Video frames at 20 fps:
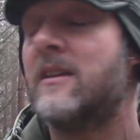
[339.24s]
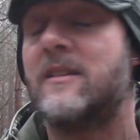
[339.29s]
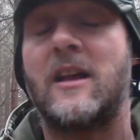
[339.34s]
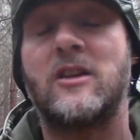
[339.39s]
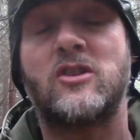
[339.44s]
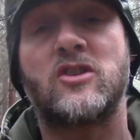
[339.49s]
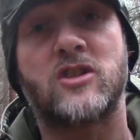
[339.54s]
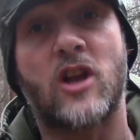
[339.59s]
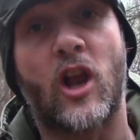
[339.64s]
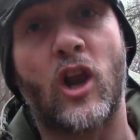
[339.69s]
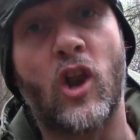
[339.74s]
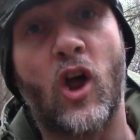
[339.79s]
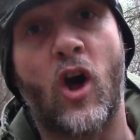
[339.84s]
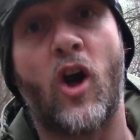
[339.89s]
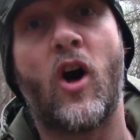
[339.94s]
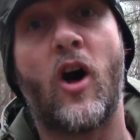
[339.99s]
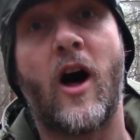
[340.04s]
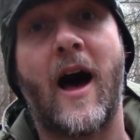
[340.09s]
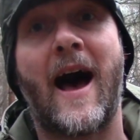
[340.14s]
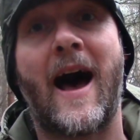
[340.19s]
they're just a lot
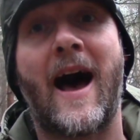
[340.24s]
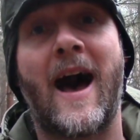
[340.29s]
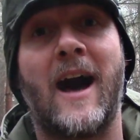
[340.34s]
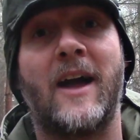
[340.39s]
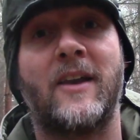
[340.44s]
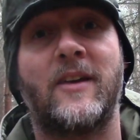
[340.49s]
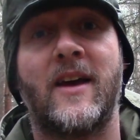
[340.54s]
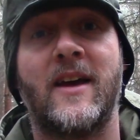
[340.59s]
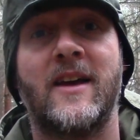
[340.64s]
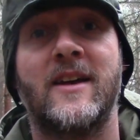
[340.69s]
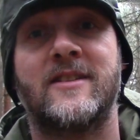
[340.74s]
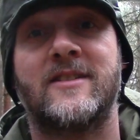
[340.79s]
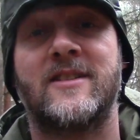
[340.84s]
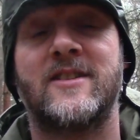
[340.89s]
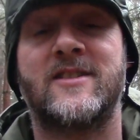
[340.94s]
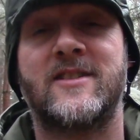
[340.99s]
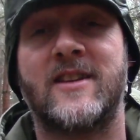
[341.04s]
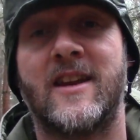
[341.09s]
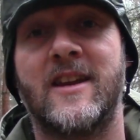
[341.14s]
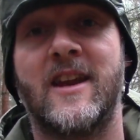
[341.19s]
harder to
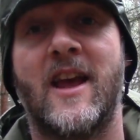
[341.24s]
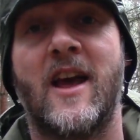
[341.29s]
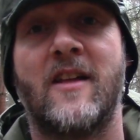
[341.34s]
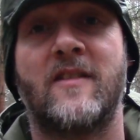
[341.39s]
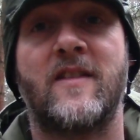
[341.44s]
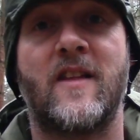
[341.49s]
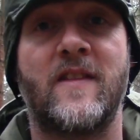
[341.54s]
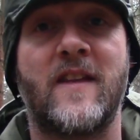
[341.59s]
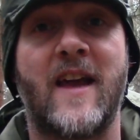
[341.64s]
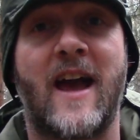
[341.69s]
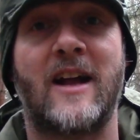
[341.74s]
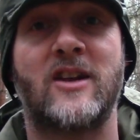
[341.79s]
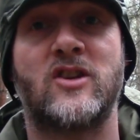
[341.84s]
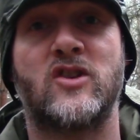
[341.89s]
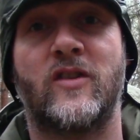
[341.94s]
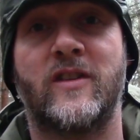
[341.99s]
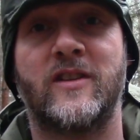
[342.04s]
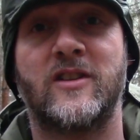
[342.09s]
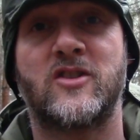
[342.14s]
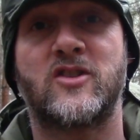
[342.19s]
see than they are
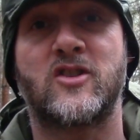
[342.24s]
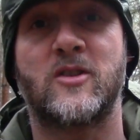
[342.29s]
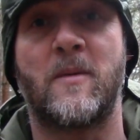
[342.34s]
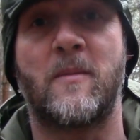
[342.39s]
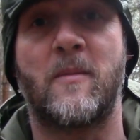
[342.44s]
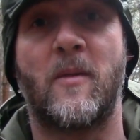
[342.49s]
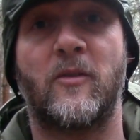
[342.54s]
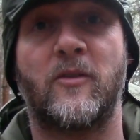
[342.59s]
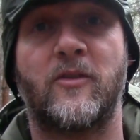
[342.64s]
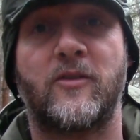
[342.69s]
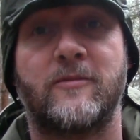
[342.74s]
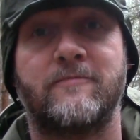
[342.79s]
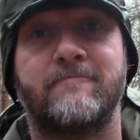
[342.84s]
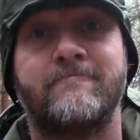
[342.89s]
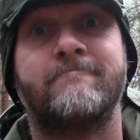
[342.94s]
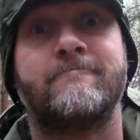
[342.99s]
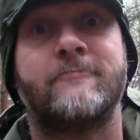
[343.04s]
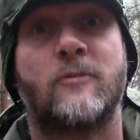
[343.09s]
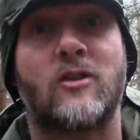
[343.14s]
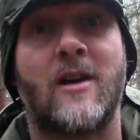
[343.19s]
during the summer months.
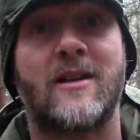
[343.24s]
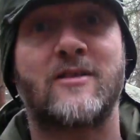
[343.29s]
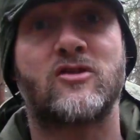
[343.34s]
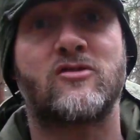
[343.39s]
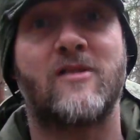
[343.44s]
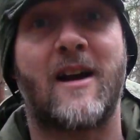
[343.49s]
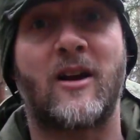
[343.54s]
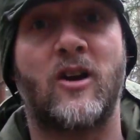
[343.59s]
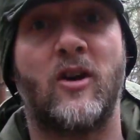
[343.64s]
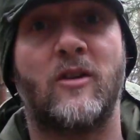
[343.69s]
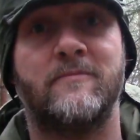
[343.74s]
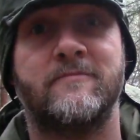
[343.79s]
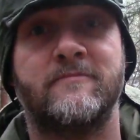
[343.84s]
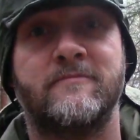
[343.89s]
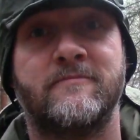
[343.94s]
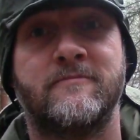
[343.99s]
Let's crack on.